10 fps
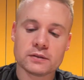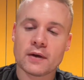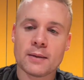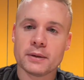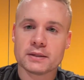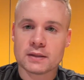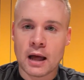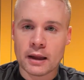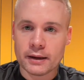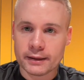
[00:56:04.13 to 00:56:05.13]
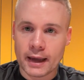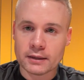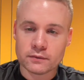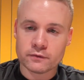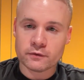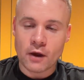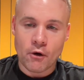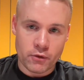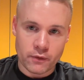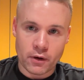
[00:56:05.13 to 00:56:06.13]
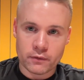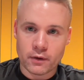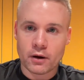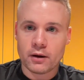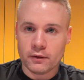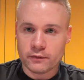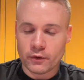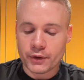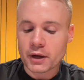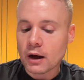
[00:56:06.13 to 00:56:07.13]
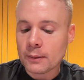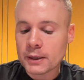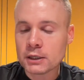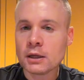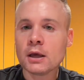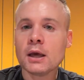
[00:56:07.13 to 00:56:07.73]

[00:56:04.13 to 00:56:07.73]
It's fine, but it's not, again, very, very, very, very common.